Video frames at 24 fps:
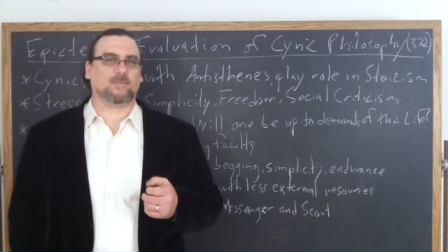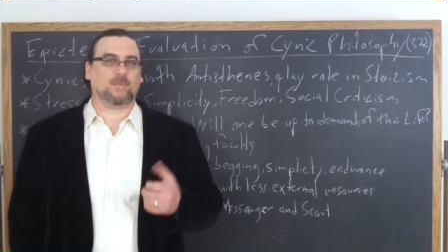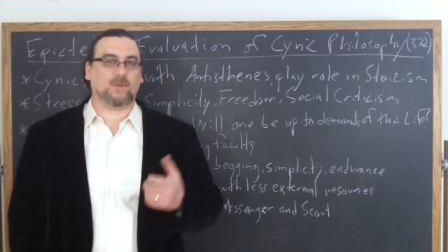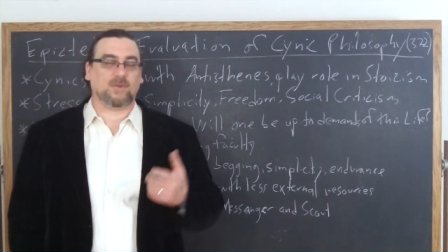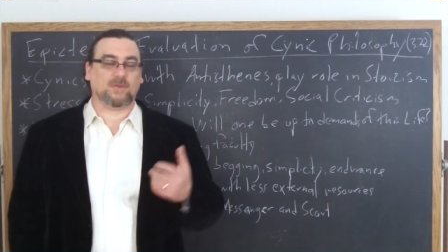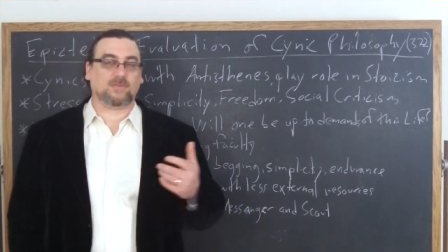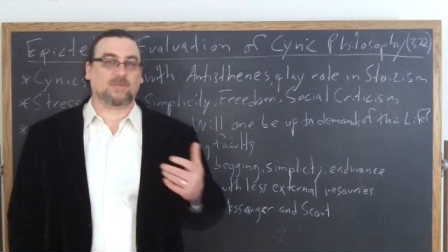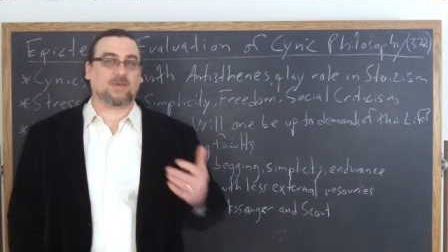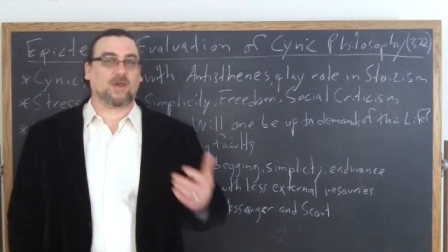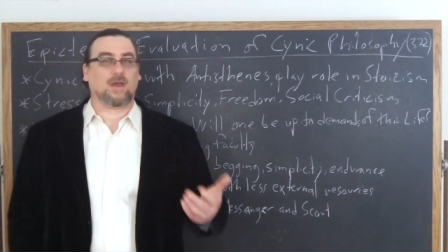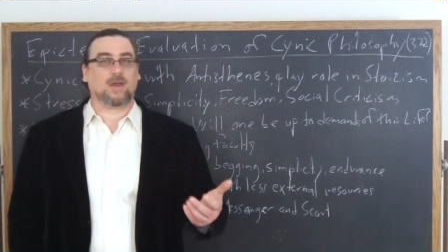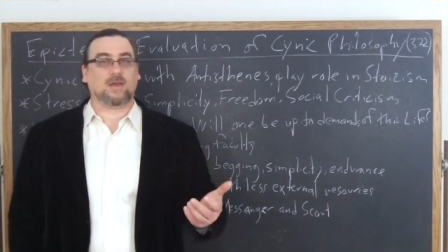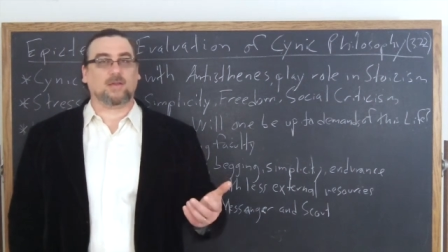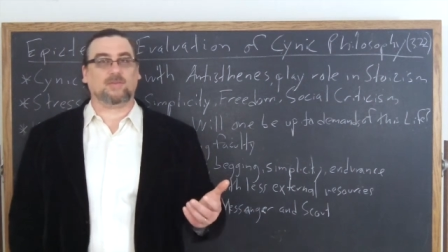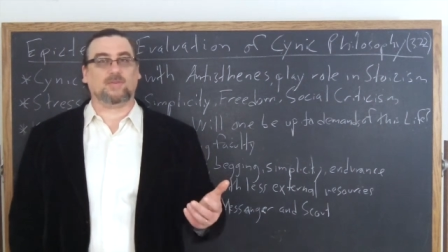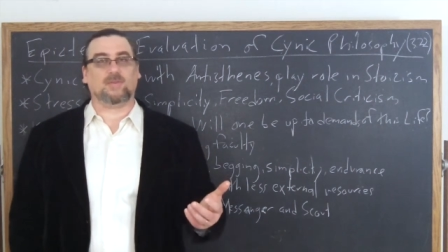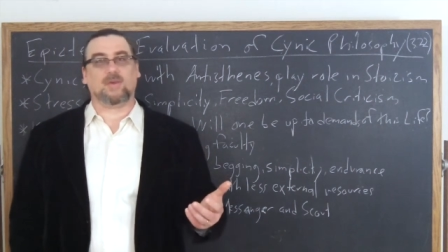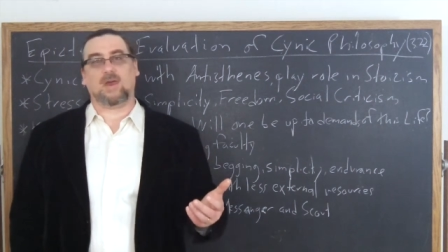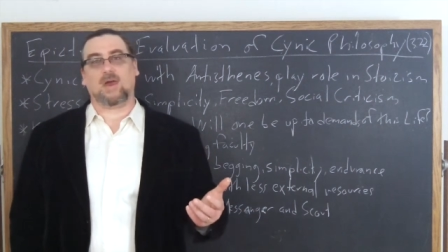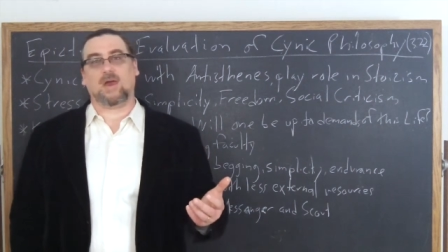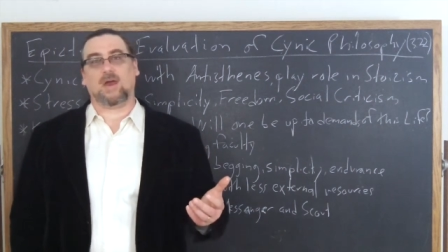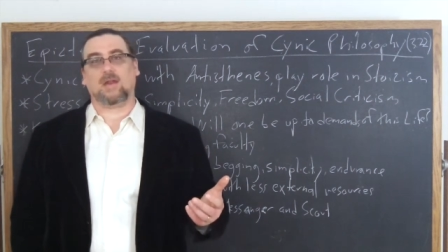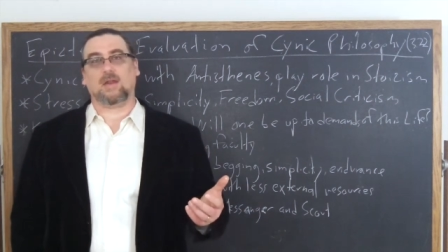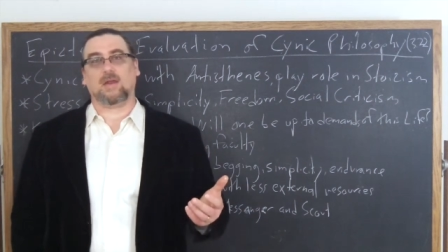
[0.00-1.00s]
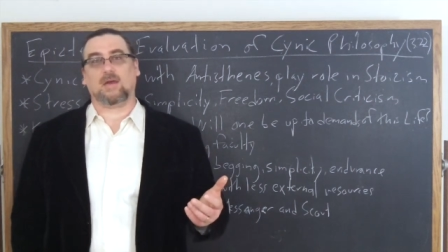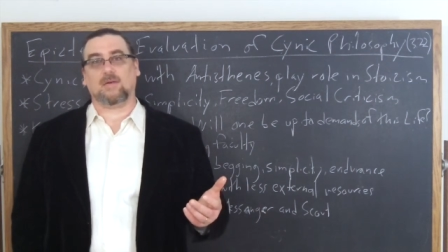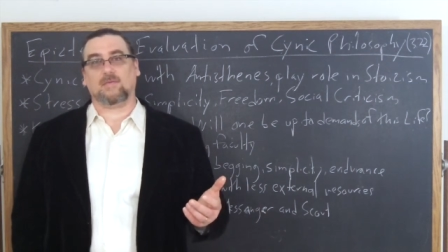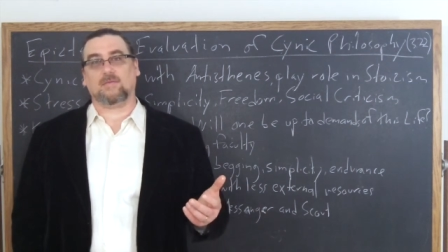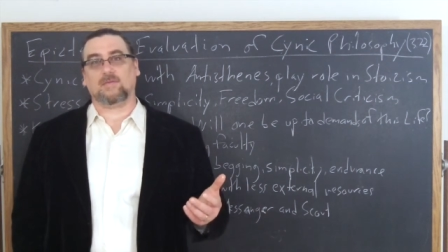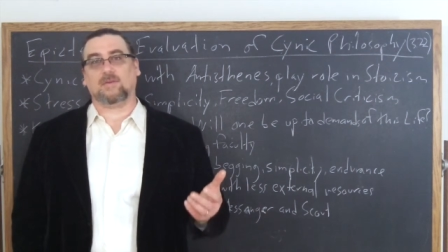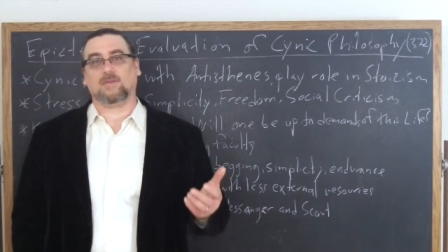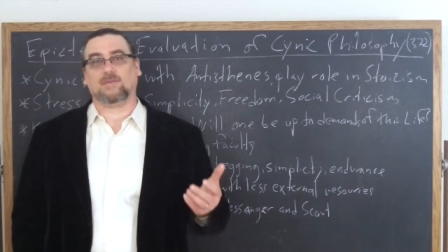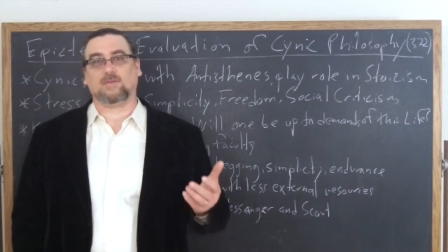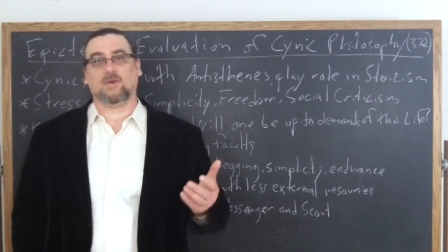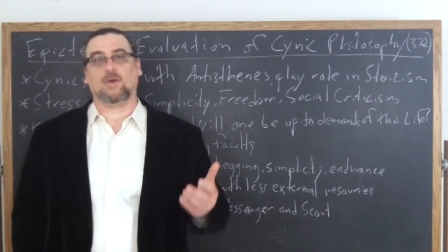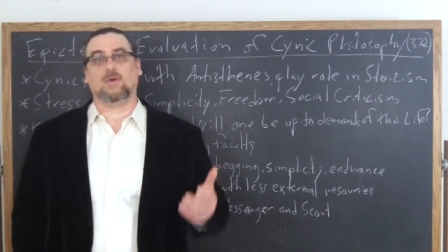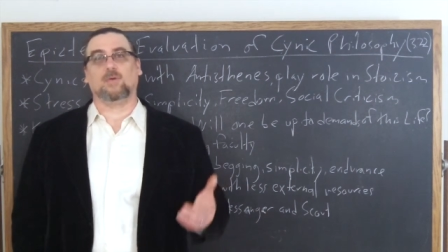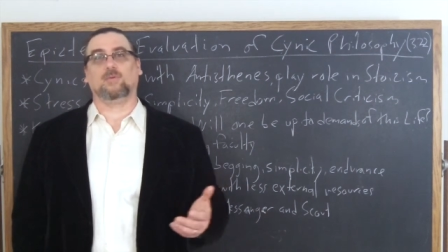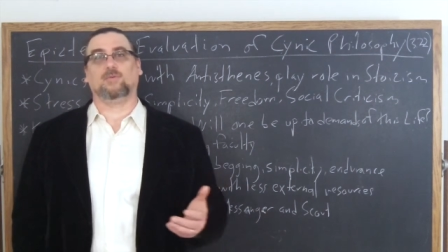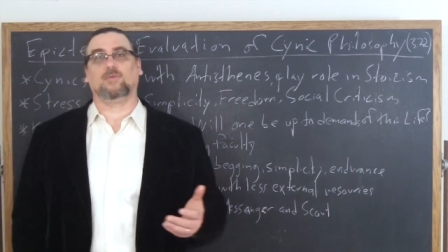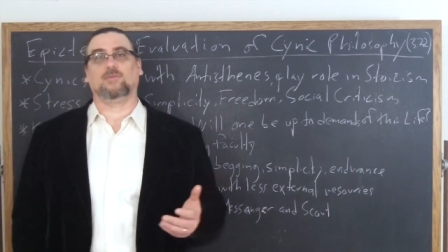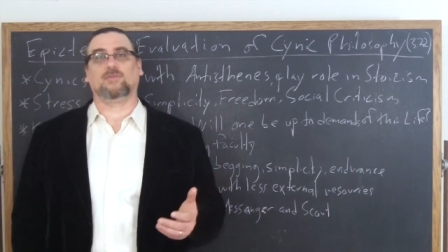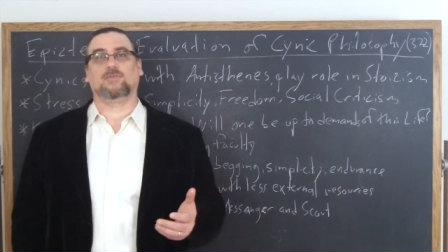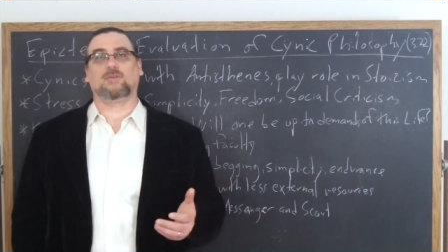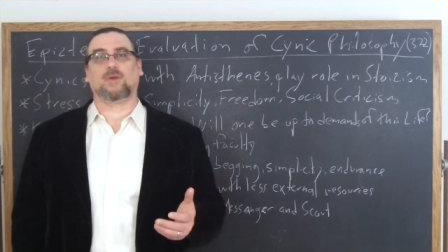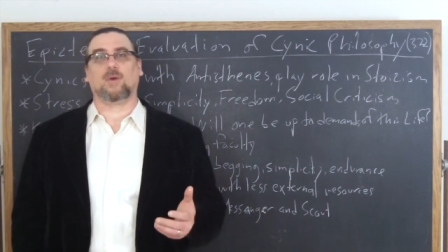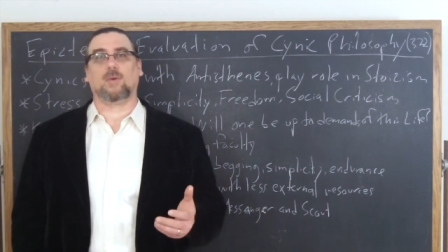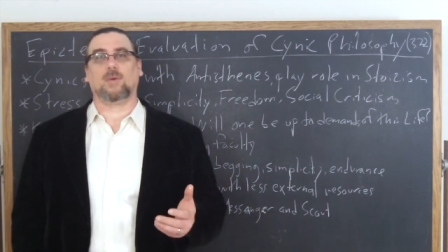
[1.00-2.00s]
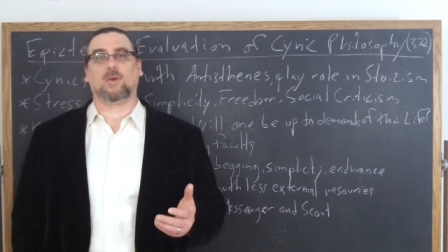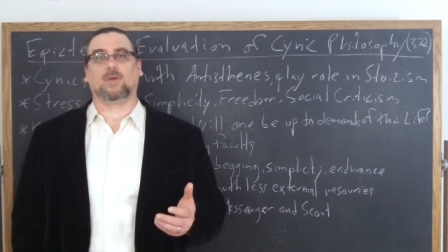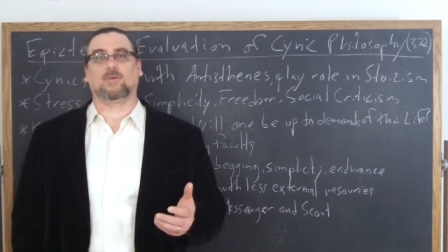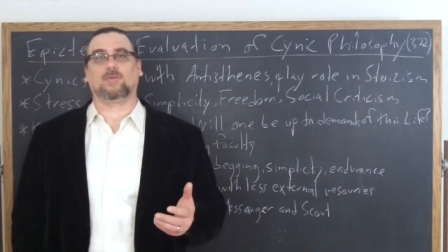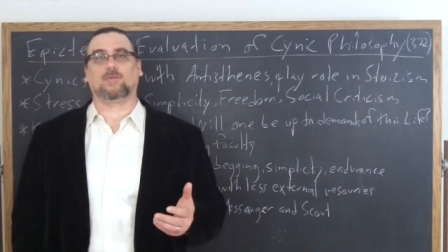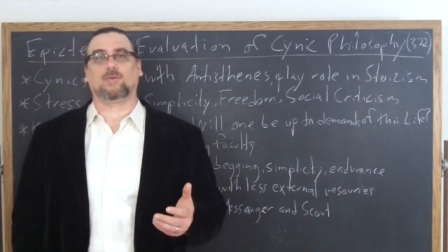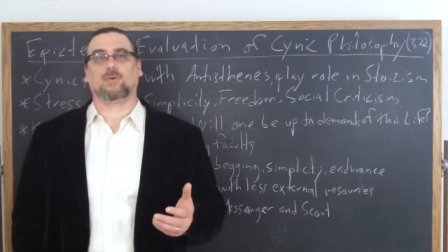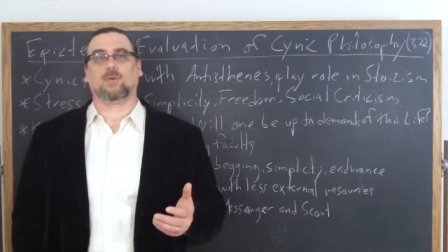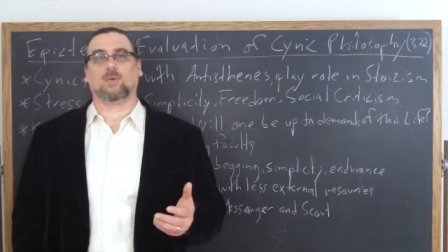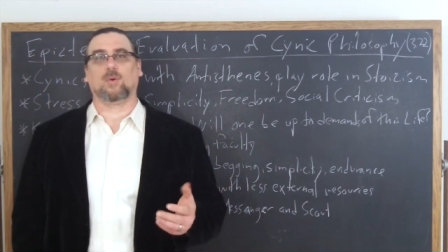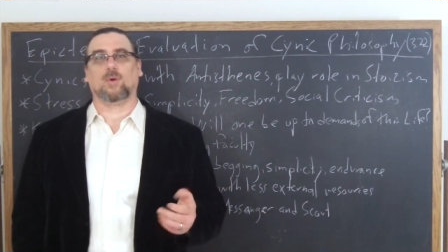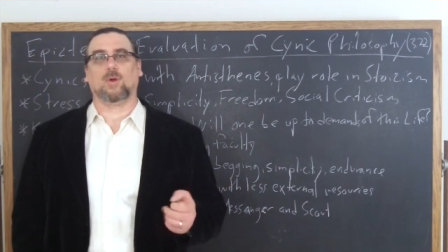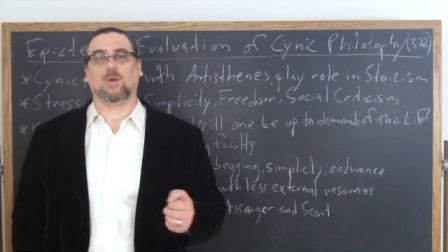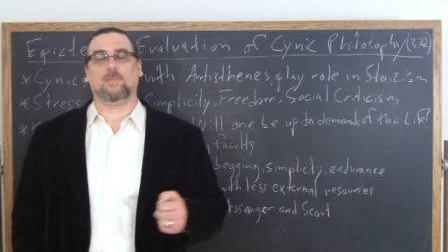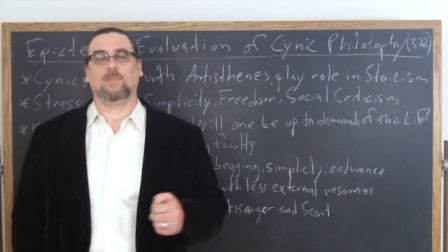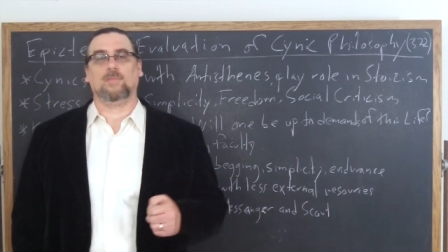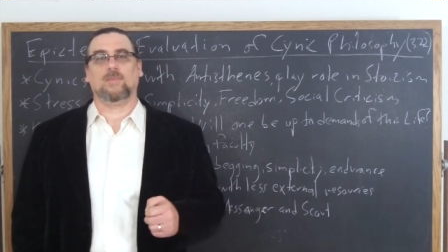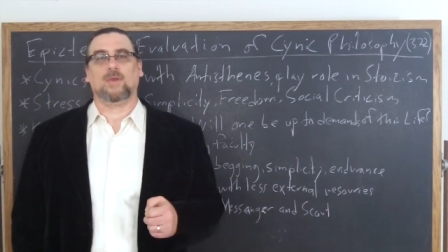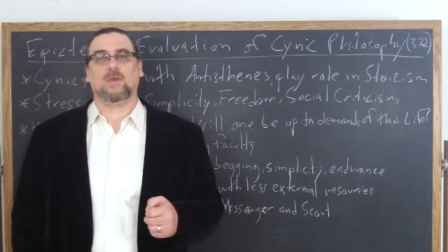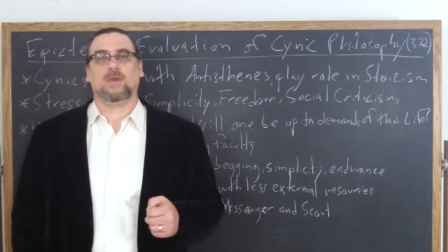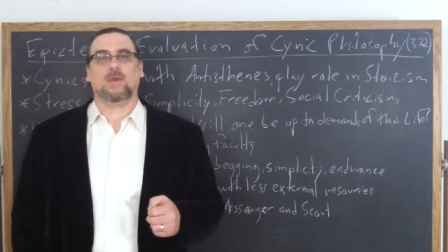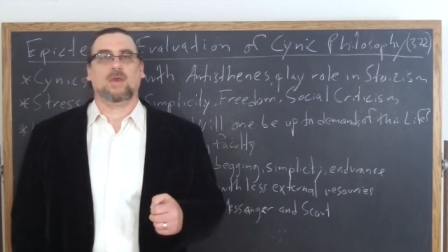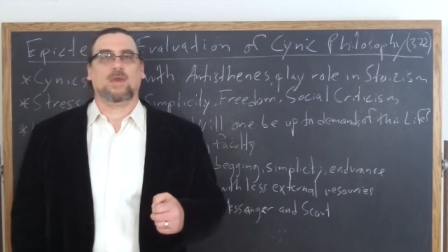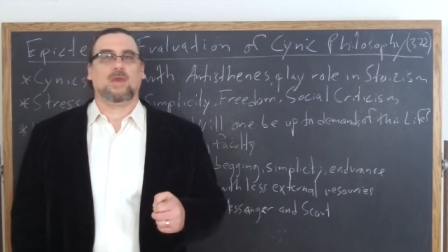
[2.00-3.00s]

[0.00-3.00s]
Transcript: besides that of his own Stoic school,